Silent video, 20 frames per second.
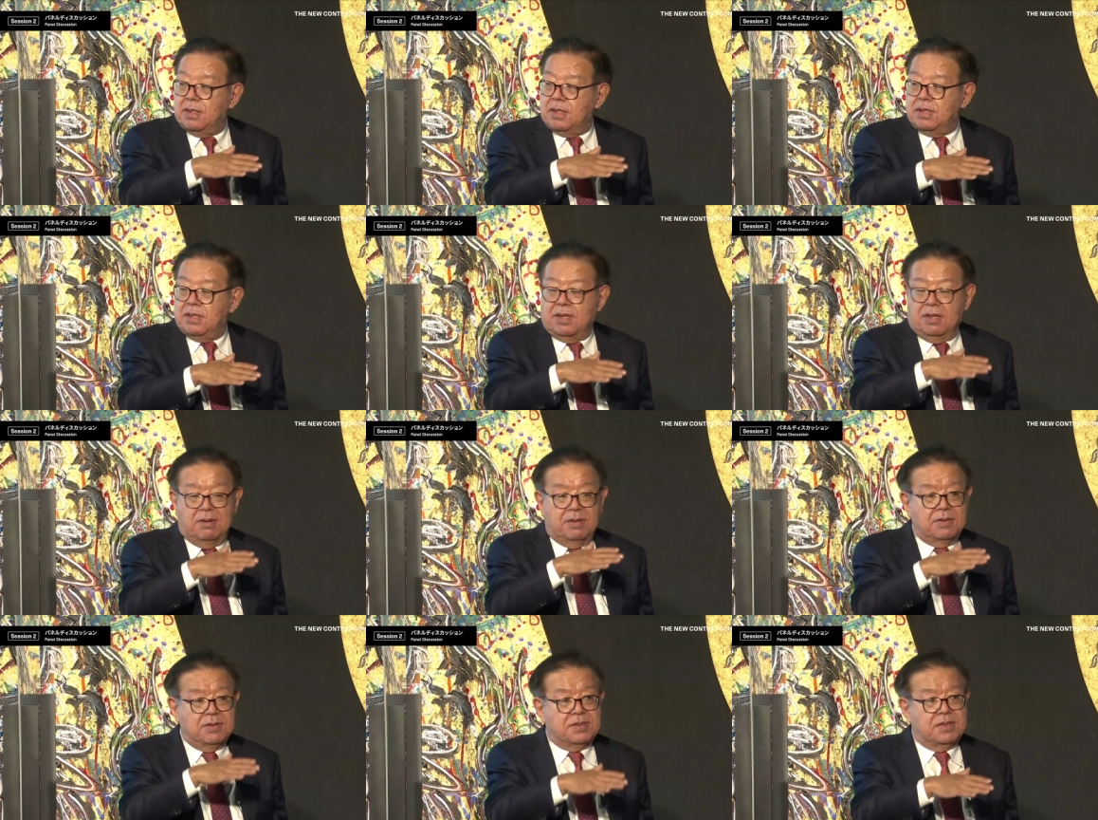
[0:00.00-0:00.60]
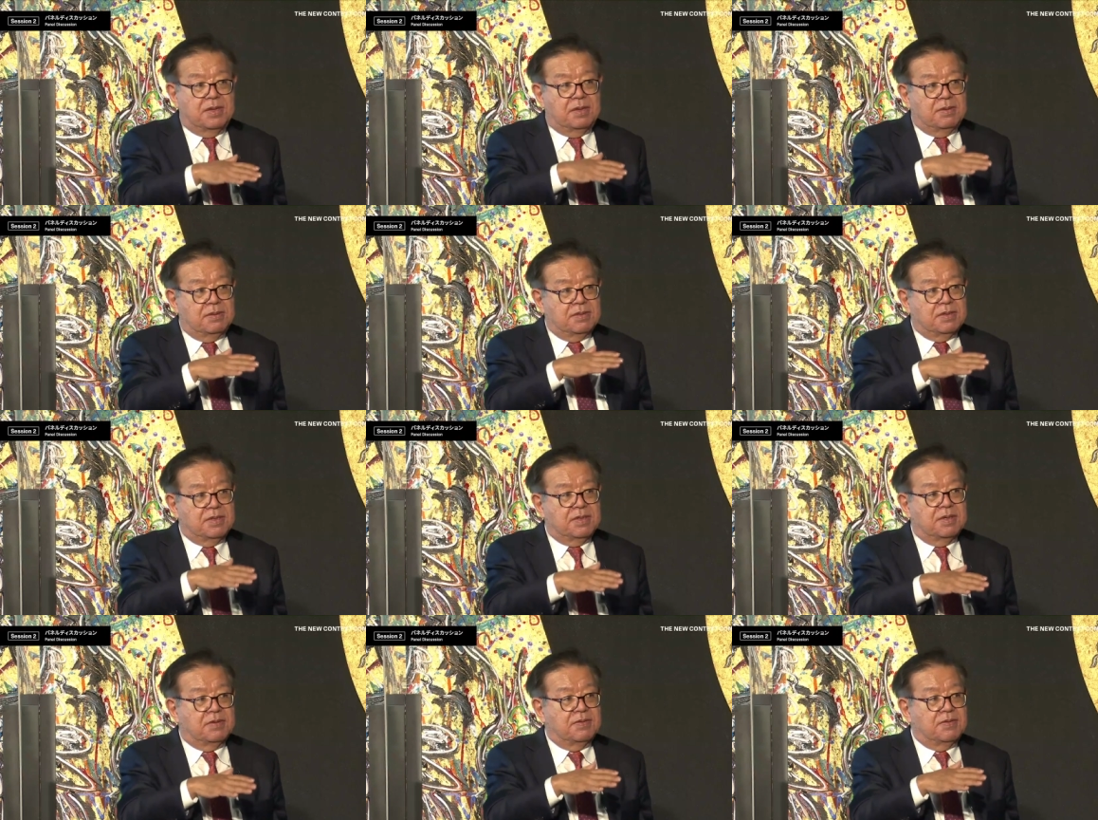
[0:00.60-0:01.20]
And also
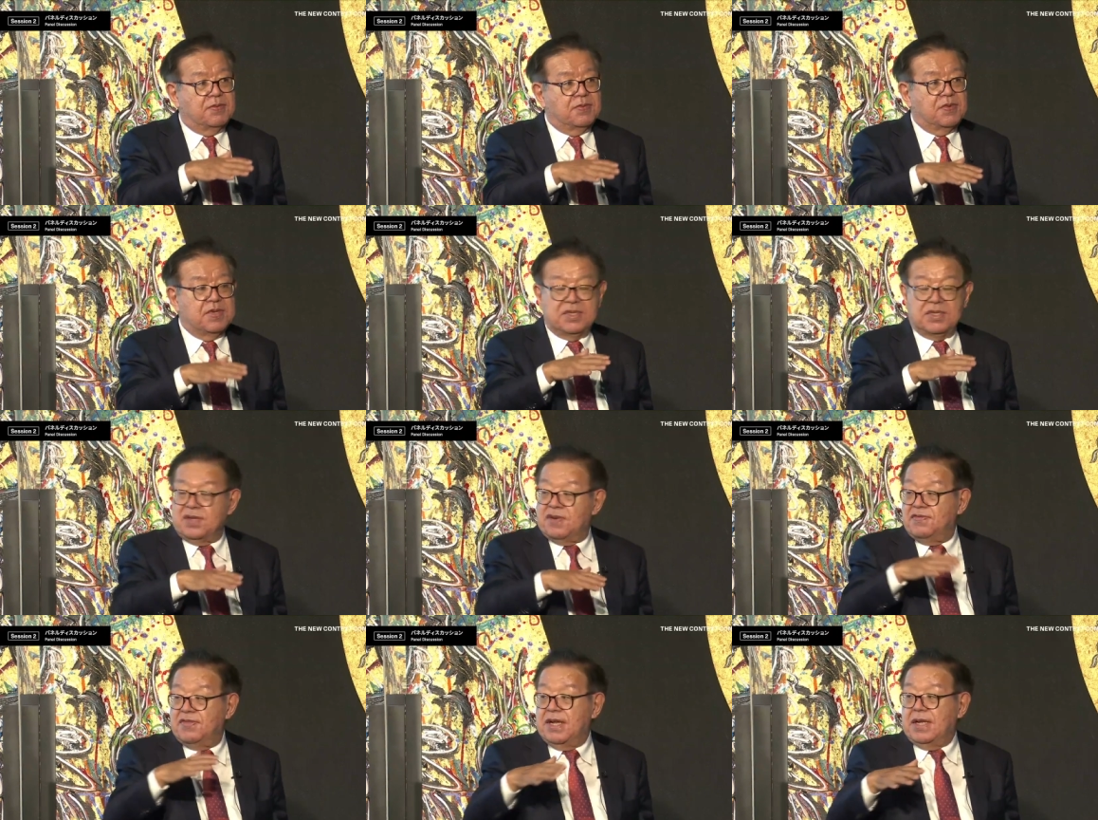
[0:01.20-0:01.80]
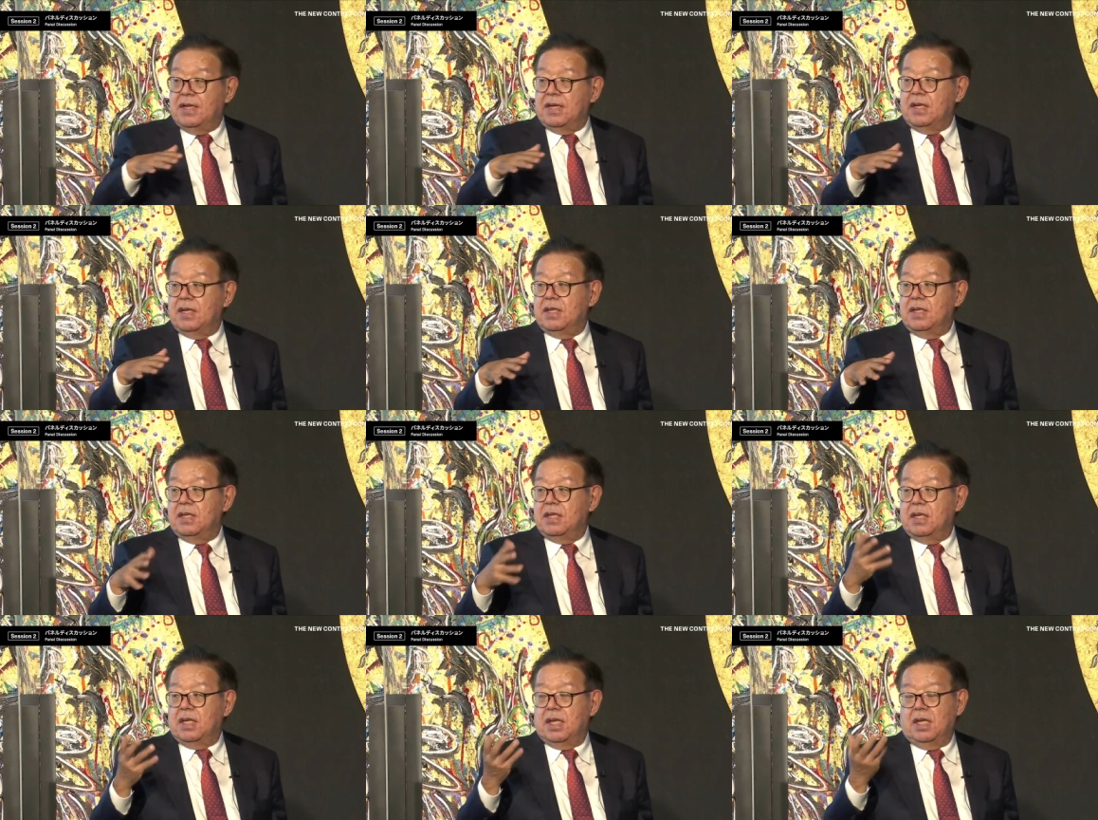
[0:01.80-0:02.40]
with a fund
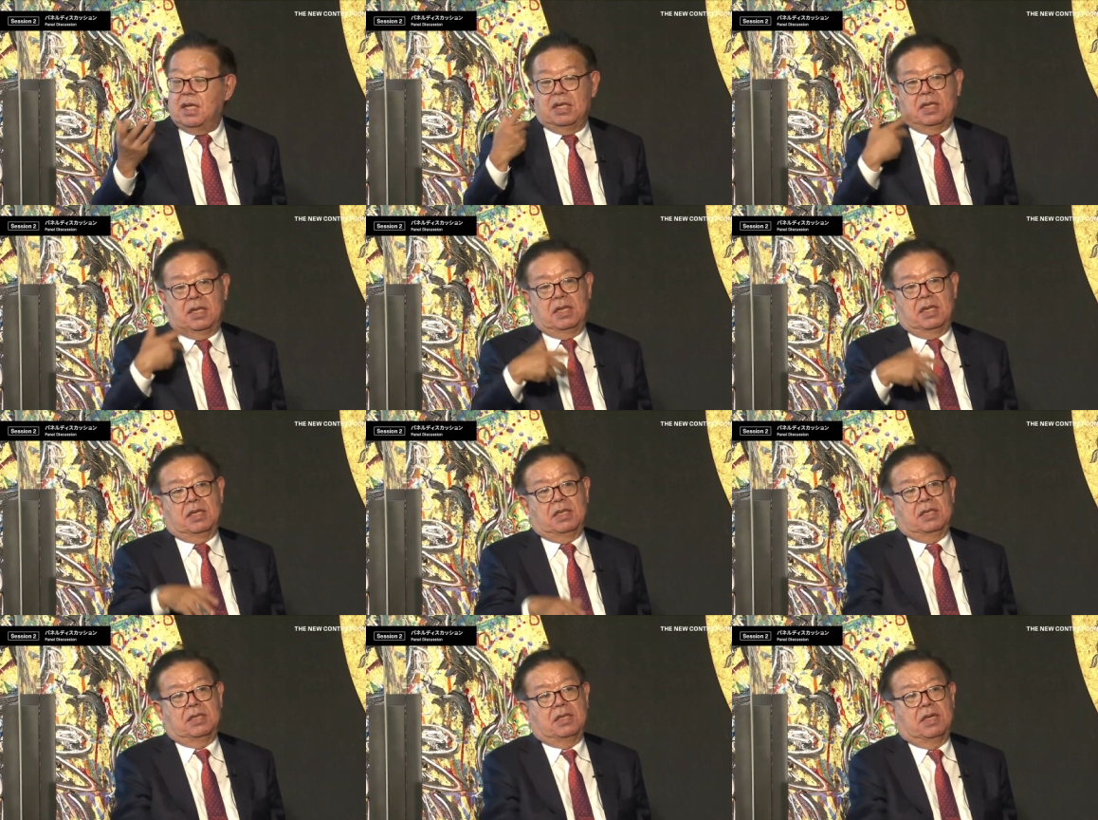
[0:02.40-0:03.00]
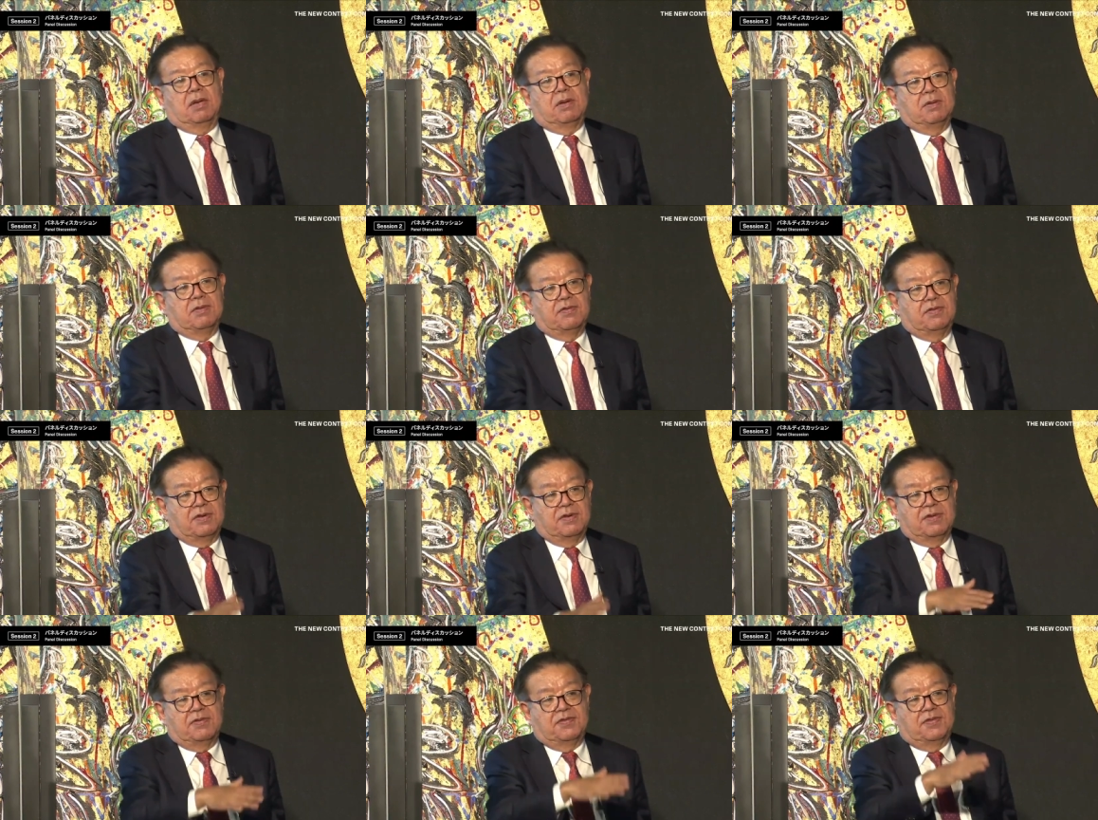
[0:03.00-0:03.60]
in there. So
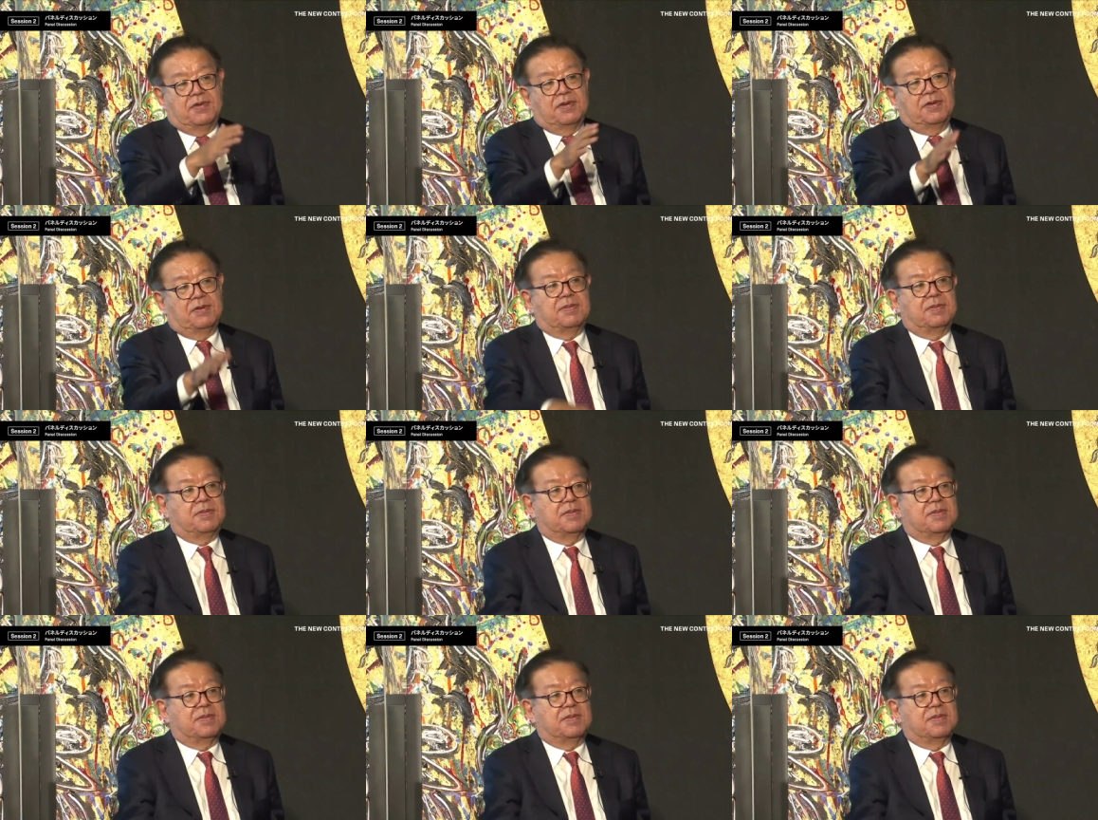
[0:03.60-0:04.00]
for